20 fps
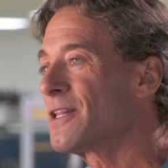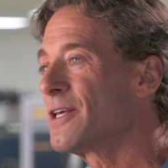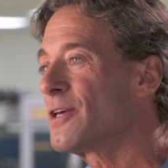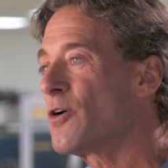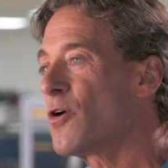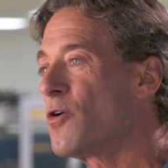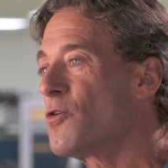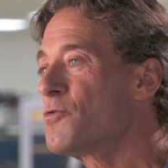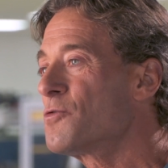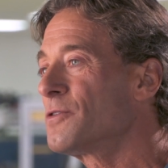the
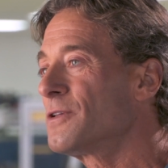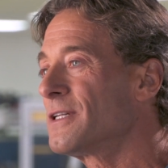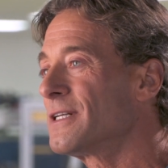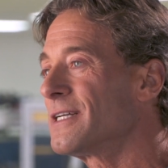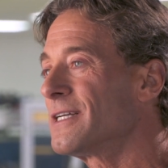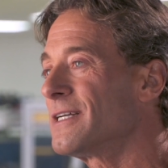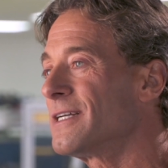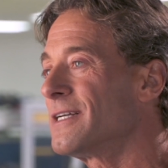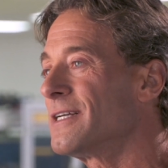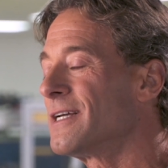
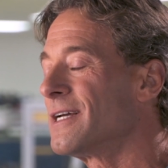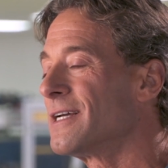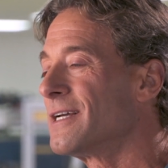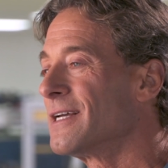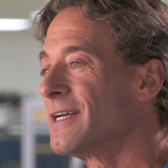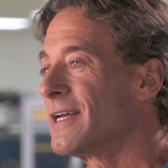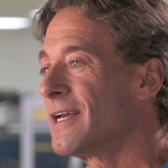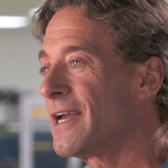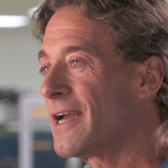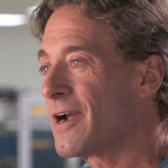only
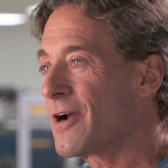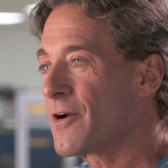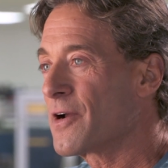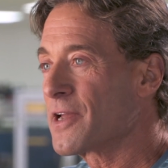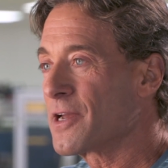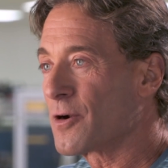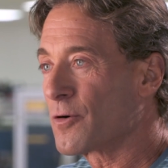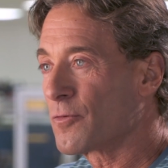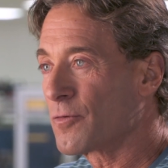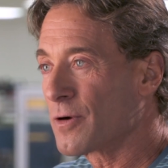
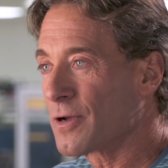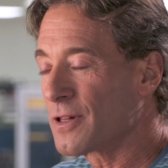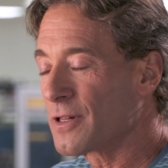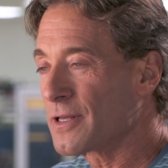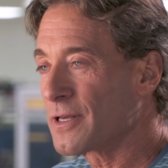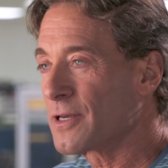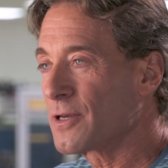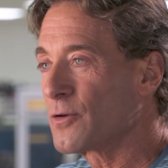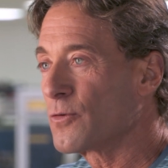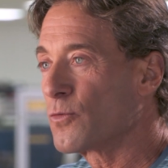area
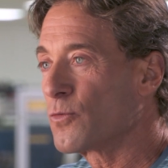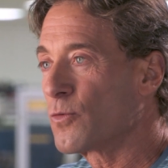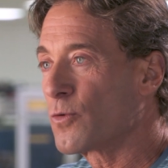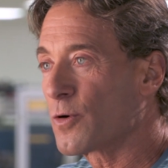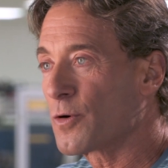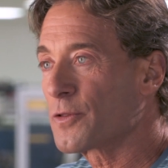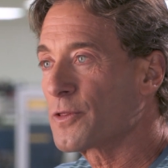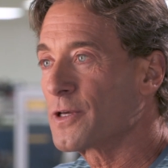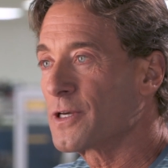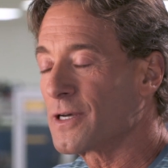really
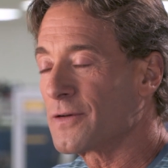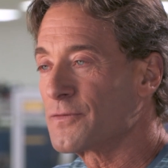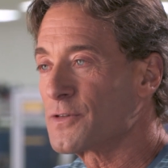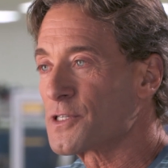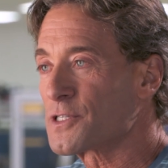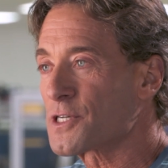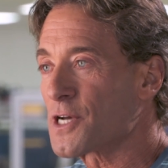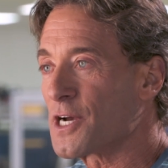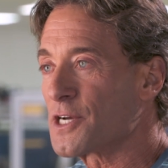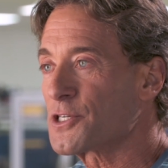worthy of
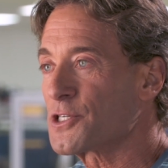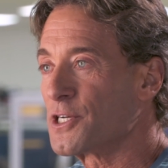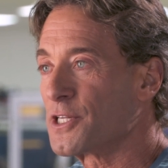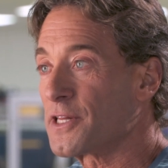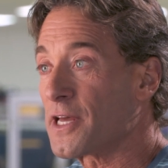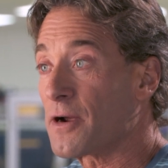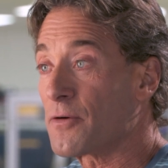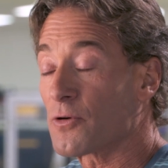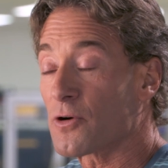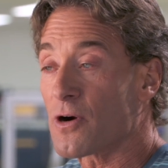discussion
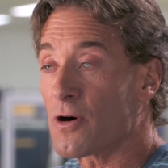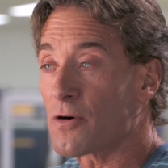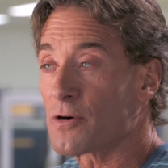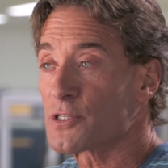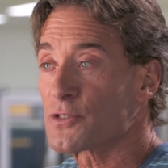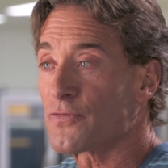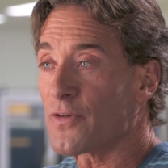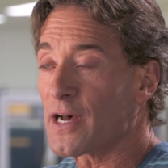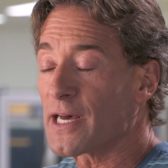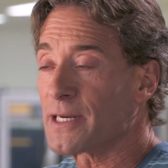in that regard
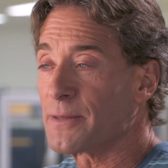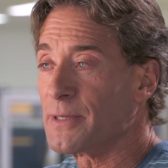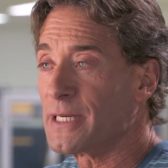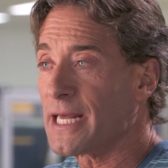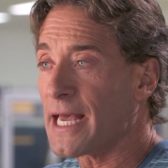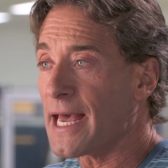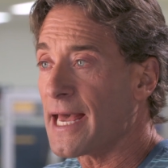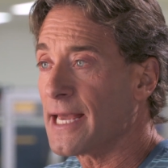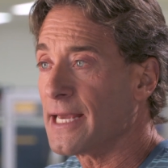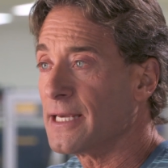is vitamin
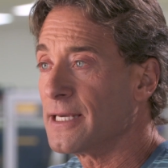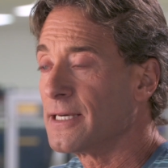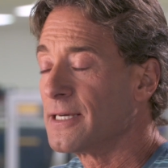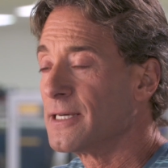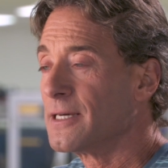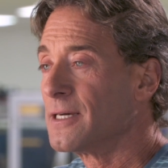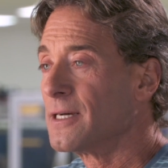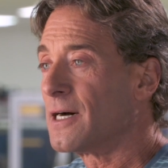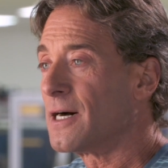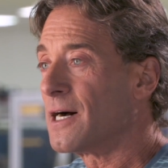A.
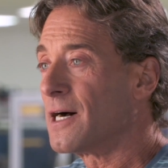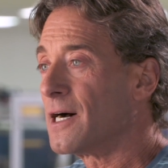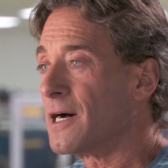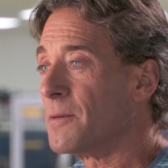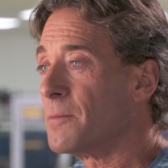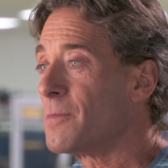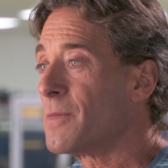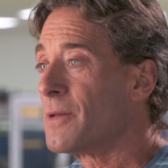Um,